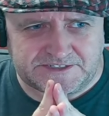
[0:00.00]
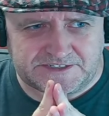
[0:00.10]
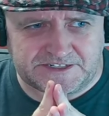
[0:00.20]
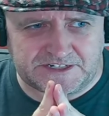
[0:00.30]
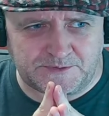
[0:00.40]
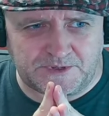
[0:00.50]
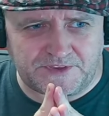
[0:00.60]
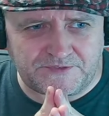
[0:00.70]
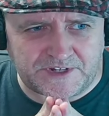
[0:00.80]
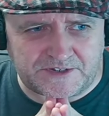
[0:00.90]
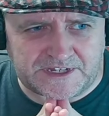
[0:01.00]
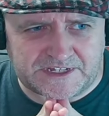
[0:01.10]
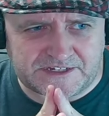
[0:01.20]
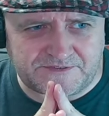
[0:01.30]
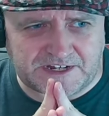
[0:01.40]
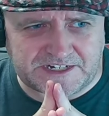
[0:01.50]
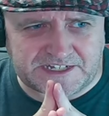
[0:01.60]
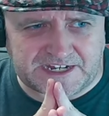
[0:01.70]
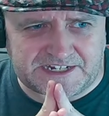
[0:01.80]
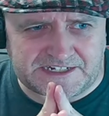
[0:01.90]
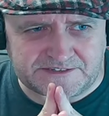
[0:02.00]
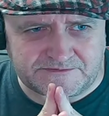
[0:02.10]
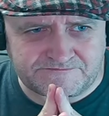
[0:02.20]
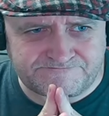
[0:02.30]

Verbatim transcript: I don't know whether they're going to have added that in.